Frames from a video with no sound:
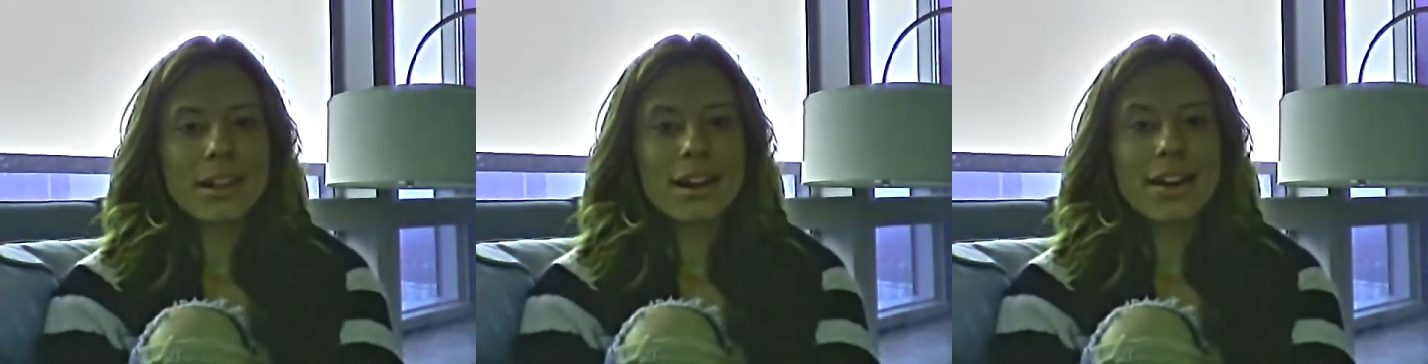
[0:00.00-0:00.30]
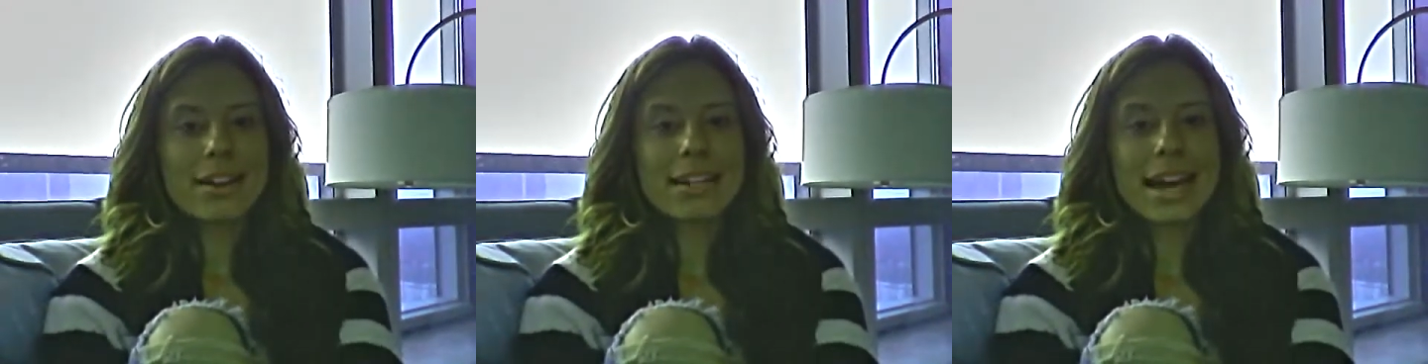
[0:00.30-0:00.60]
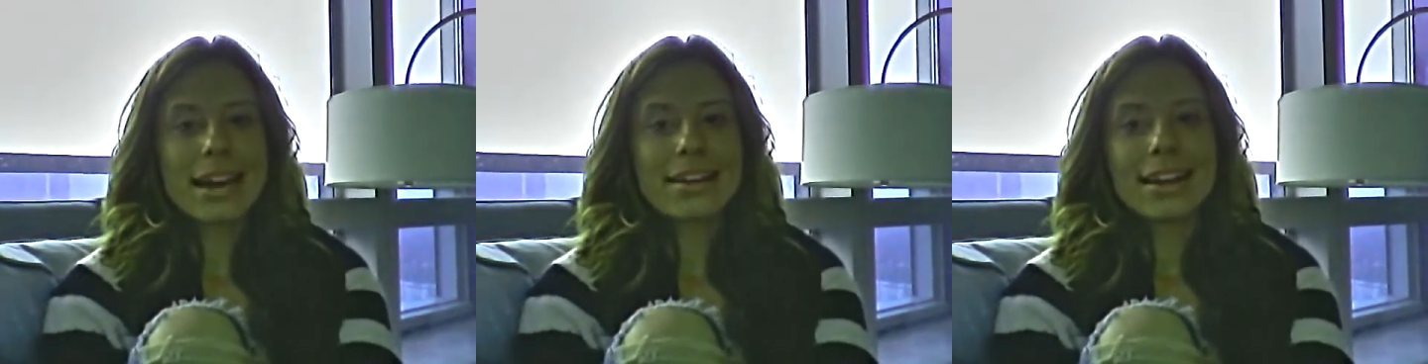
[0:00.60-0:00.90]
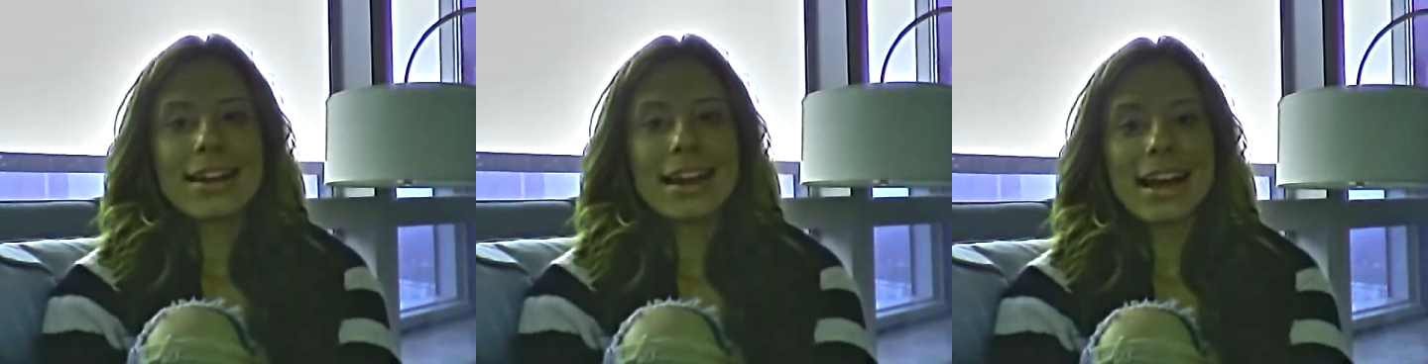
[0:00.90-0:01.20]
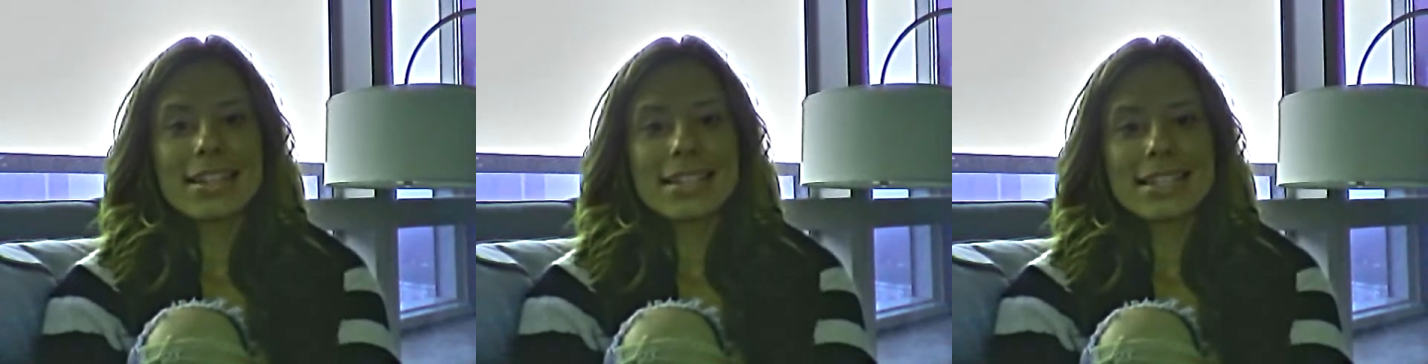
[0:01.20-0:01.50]
Yeah. And
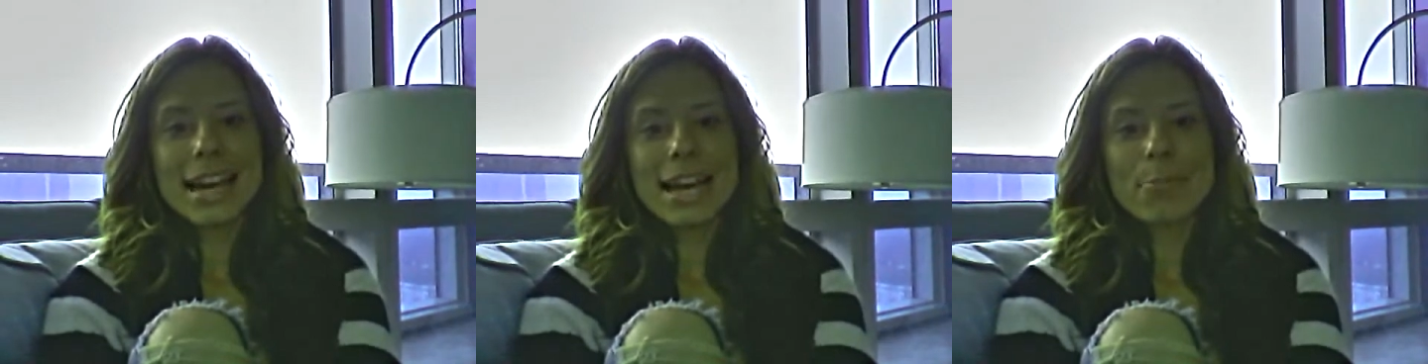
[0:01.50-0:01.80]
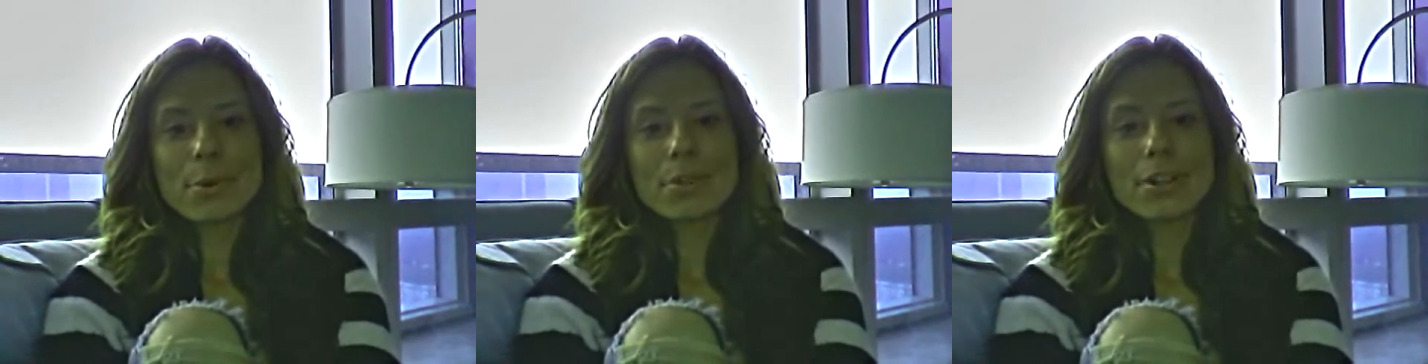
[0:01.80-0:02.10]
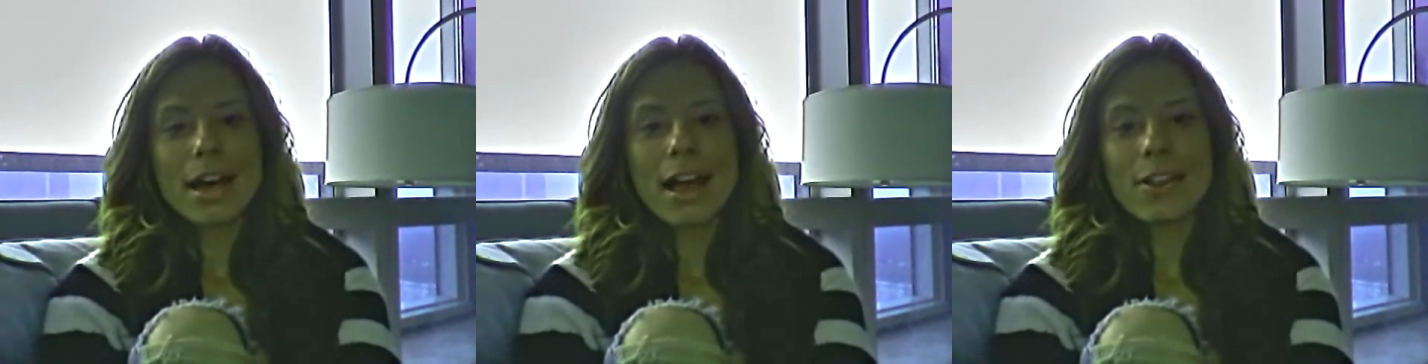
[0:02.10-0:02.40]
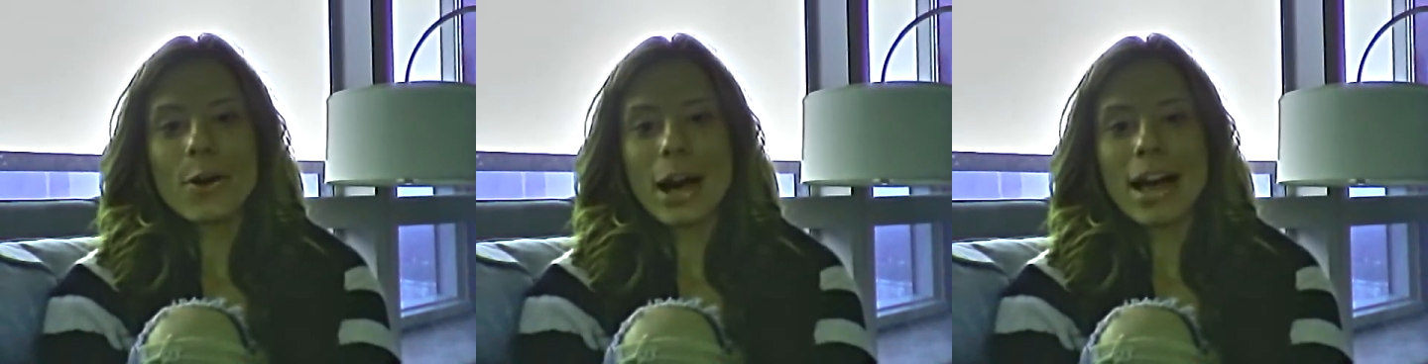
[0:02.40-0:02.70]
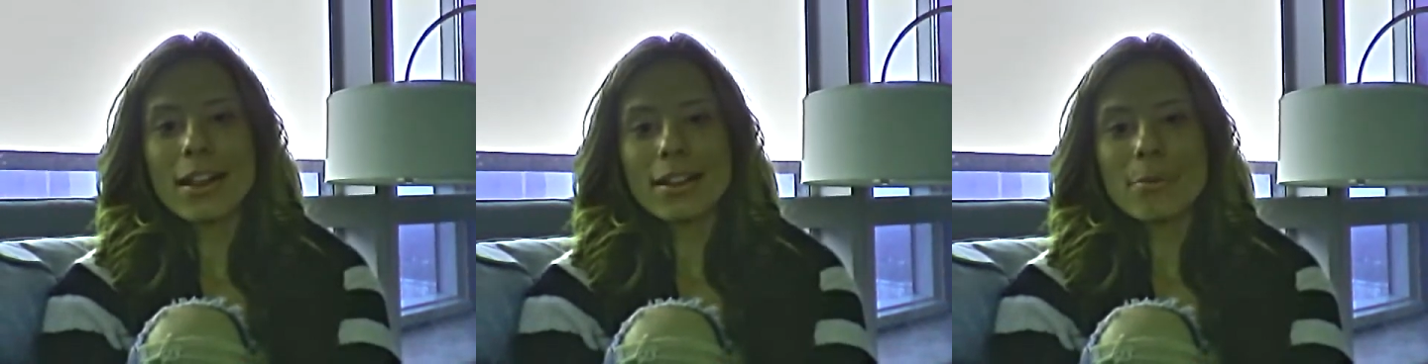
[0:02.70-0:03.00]
I did type
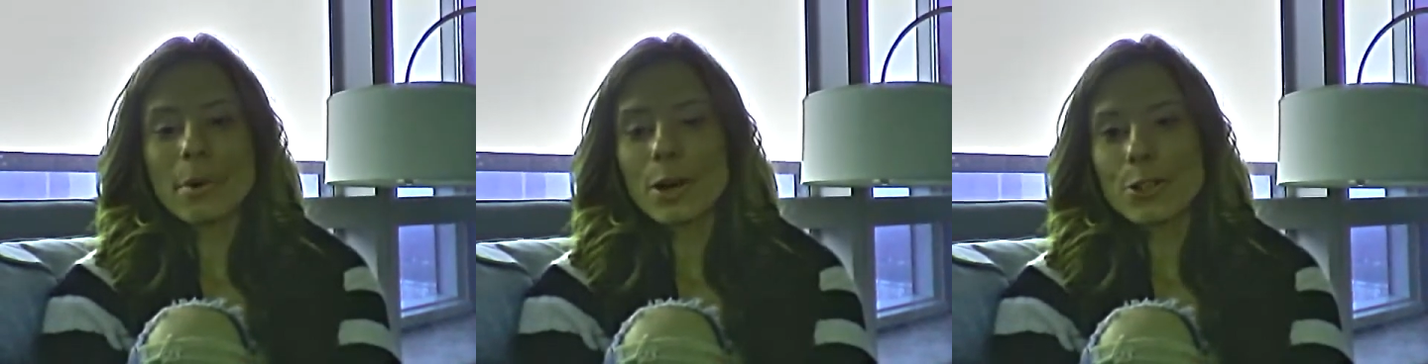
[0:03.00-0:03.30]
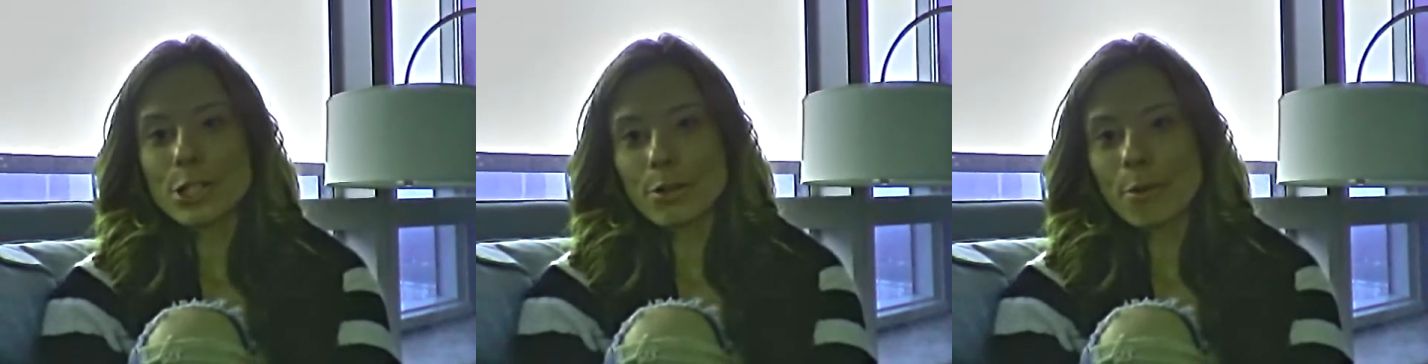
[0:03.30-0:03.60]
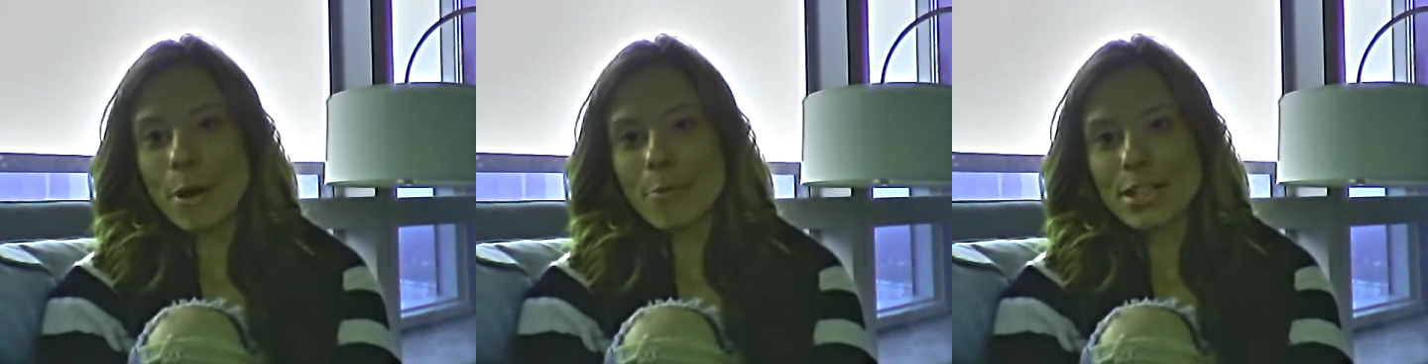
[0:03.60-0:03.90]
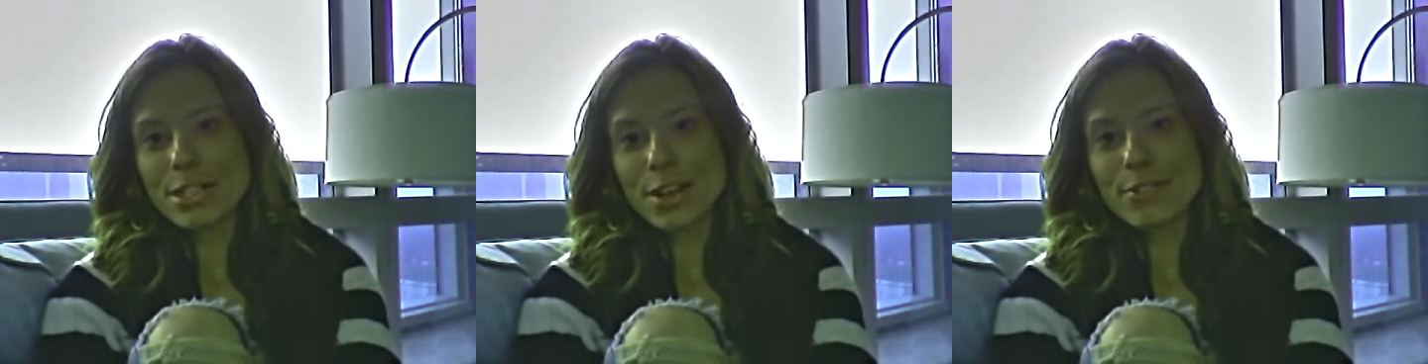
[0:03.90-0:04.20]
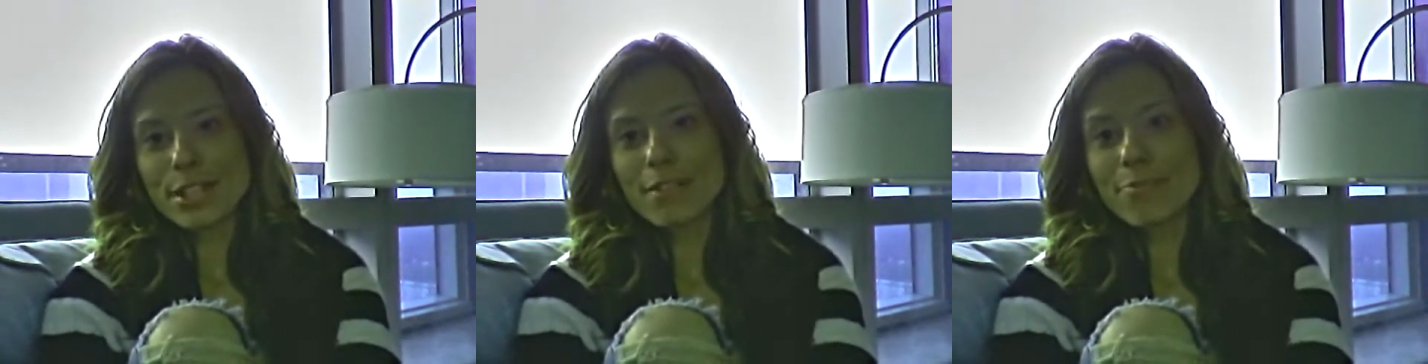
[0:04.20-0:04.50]
LOL in my notes to remind myself
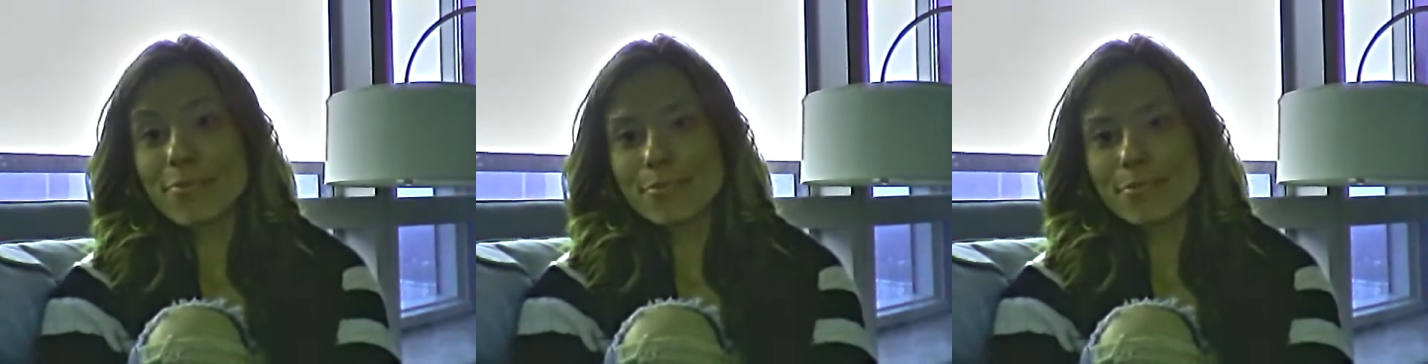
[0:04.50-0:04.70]
to